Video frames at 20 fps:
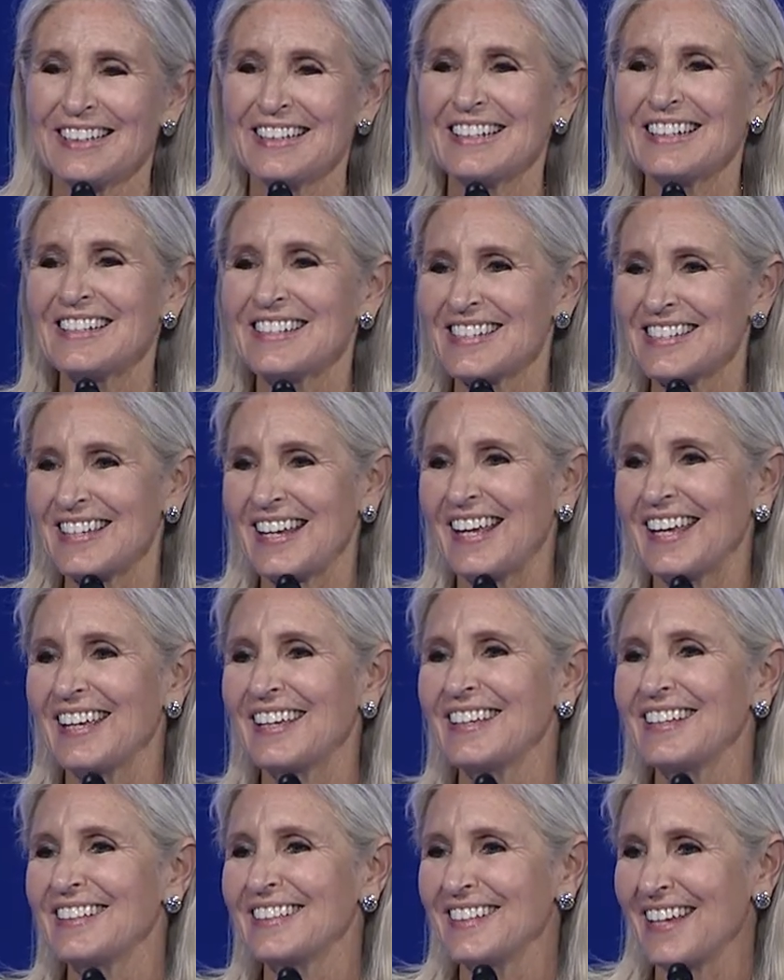is
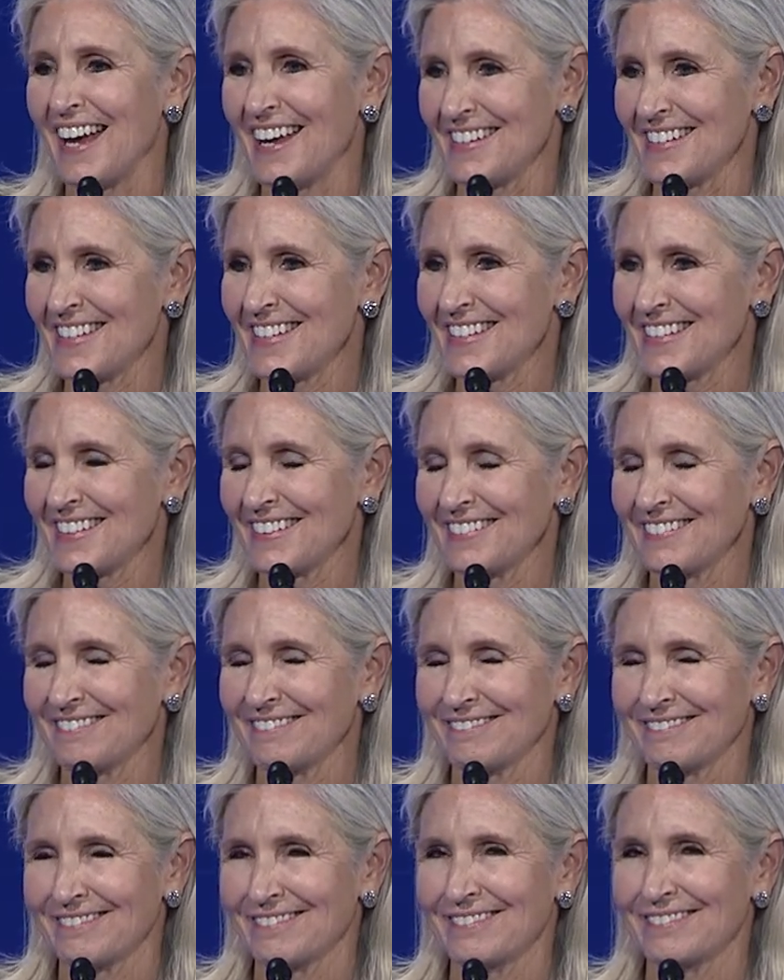say yes.
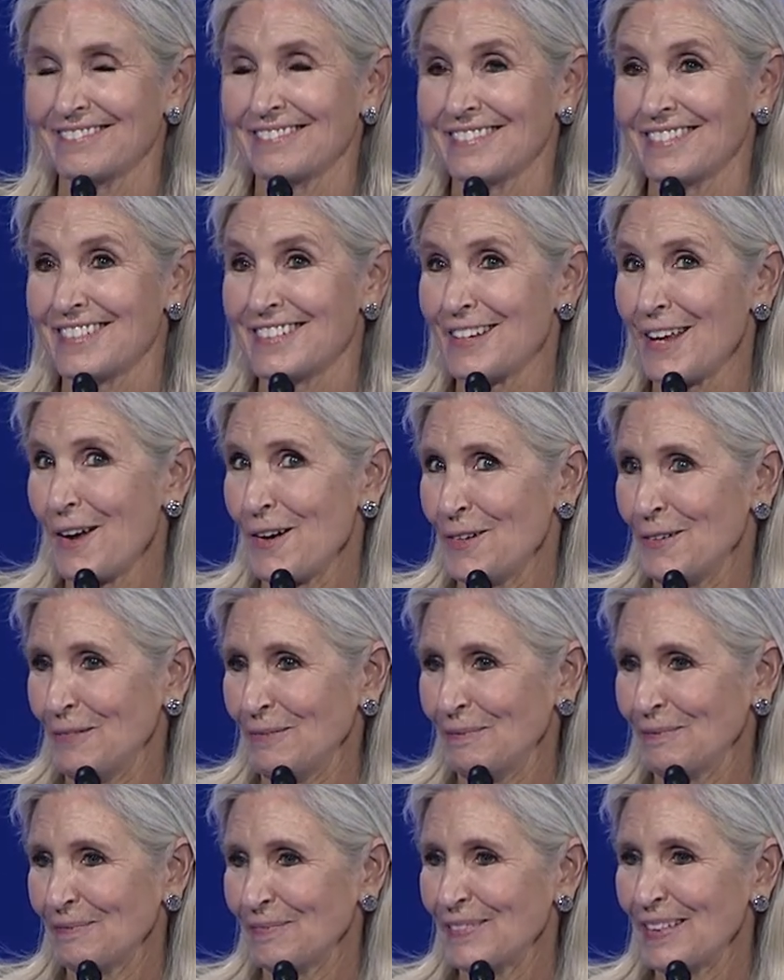So,
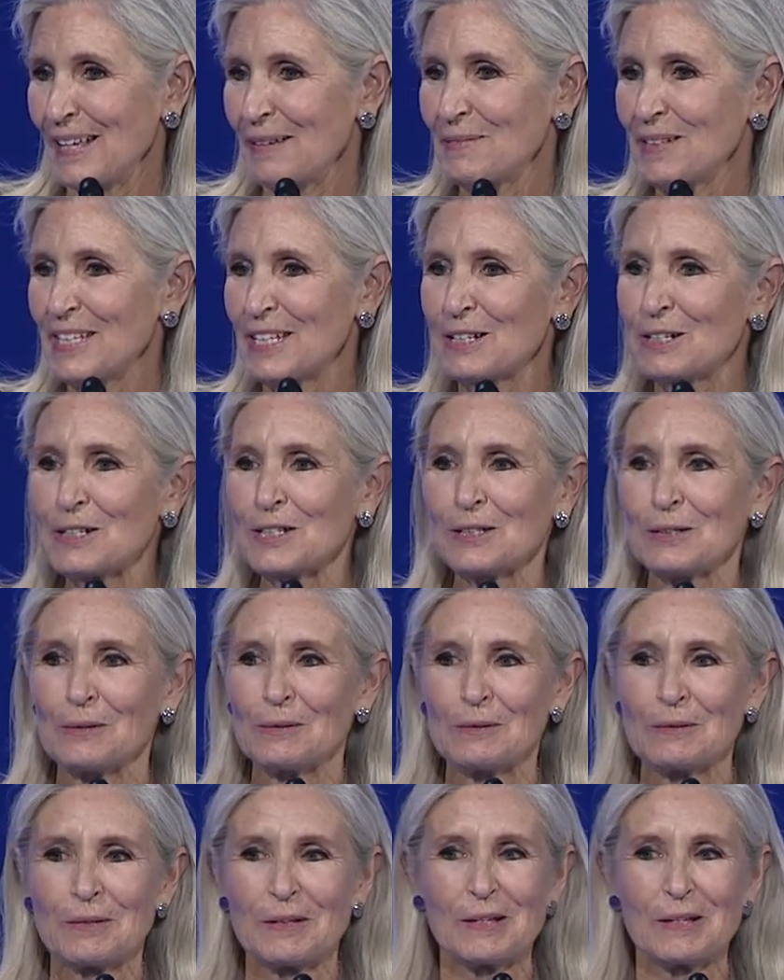let me hear you.